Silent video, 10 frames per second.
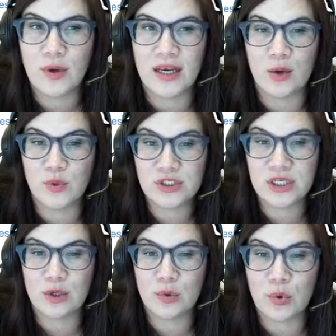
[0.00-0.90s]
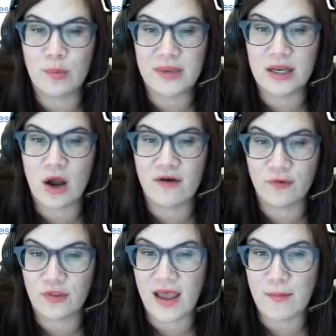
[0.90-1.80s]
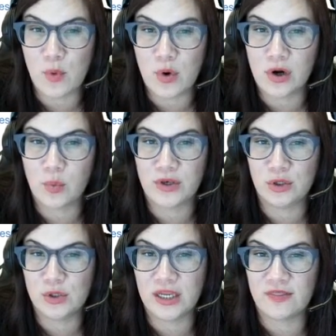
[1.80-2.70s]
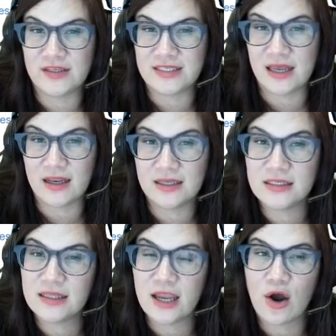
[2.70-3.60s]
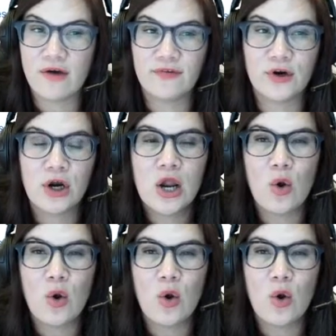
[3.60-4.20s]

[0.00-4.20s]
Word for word: and I wish that Google Meet offered that more when you look at the settings that they offer,